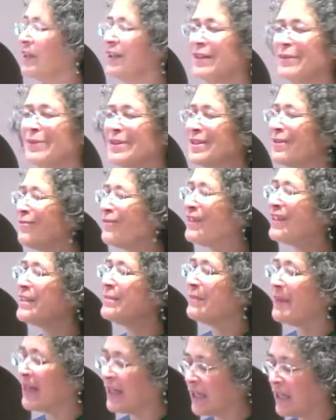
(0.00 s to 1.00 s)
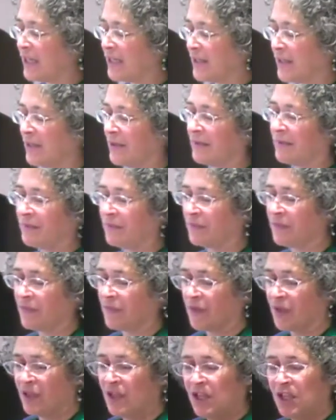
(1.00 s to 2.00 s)
He wasn't really my cousin.
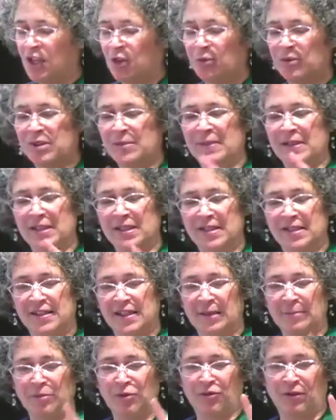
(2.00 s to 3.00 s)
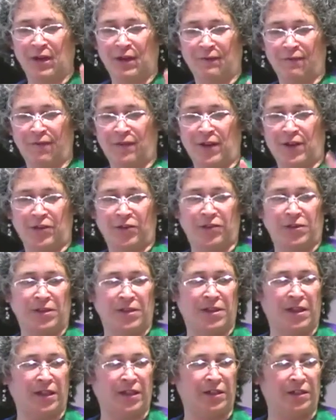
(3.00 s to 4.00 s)
He was my step-grandfather's
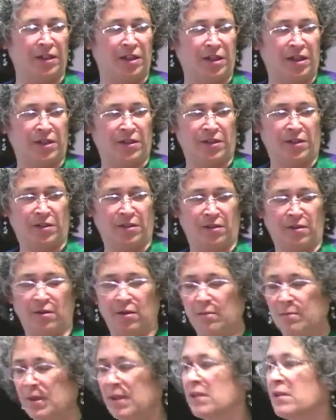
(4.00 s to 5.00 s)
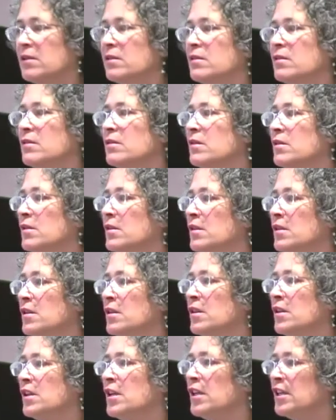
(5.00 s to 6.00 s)
second cousin, but
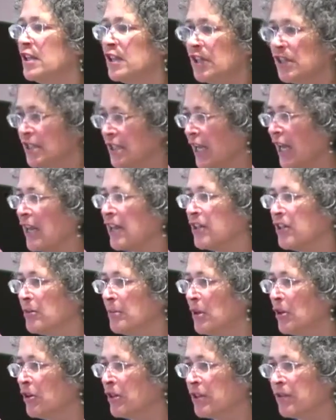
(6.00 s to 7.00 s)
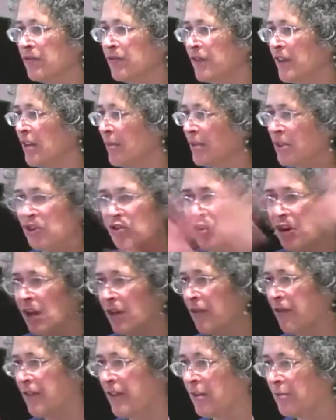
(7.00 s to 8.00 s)
in an Italian-American family, you're
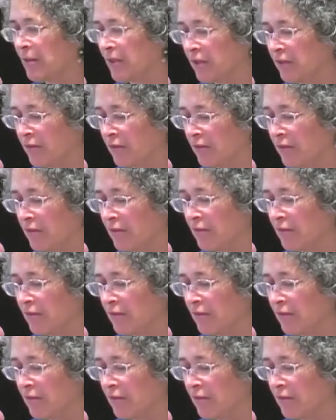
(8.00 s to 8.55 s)
all family.